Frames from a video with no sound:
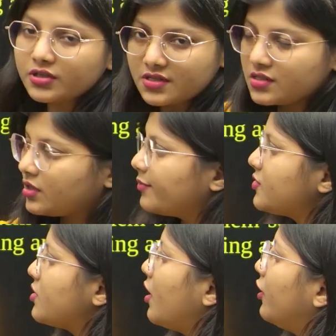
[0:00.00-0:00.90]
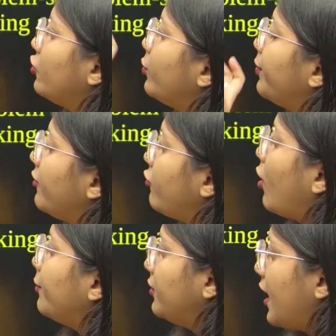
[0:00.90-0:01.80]
systems to
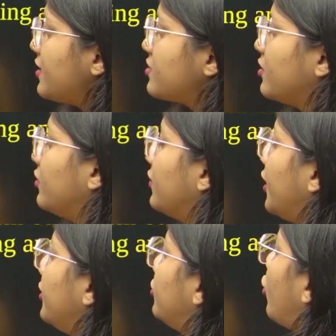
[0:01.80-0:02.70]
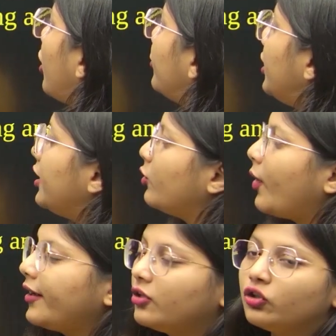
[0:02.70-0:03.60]
perform tasks that normally
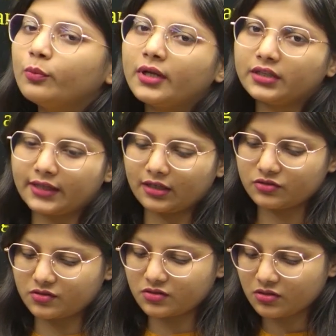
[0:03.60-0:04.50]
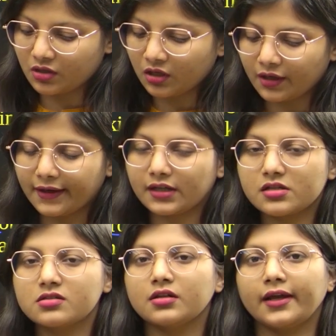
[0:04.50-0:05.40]
require human intelligence. It
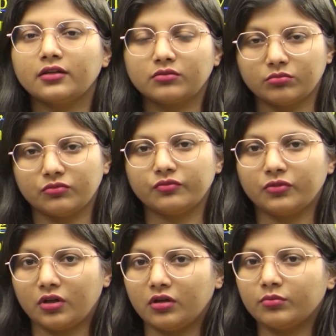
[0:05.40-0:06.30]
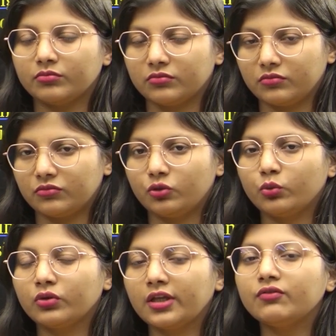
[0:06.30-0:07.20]
is like uh,
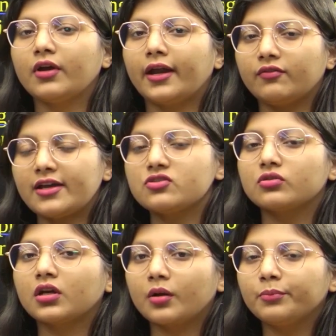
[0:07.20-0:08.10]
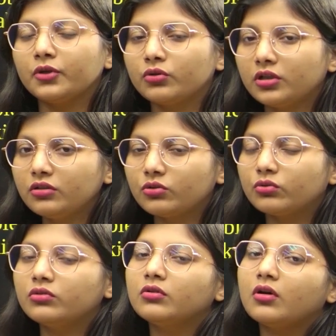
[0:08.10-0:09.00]
give advice to the computer to
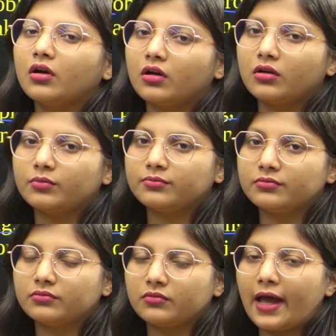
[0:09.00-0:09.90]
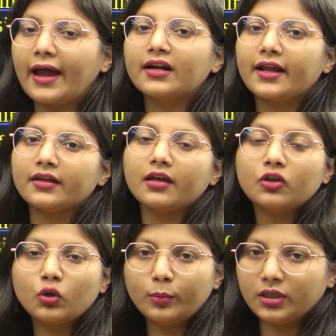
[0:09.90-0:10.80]
act like a
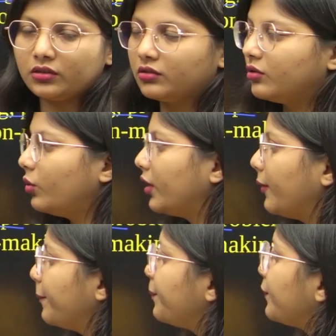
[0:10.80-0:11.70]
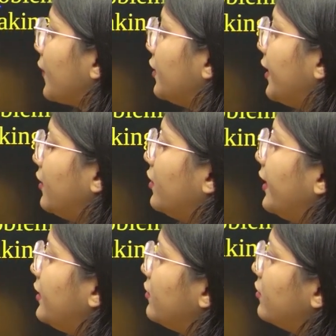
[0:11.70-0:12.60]
human. Then
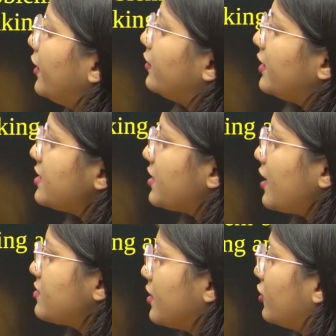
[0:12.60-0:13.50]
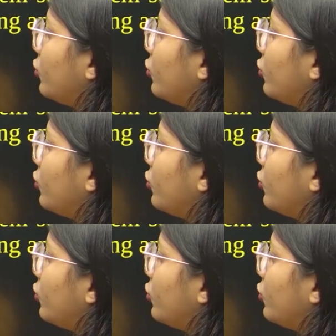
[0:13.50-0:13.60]
these tasks include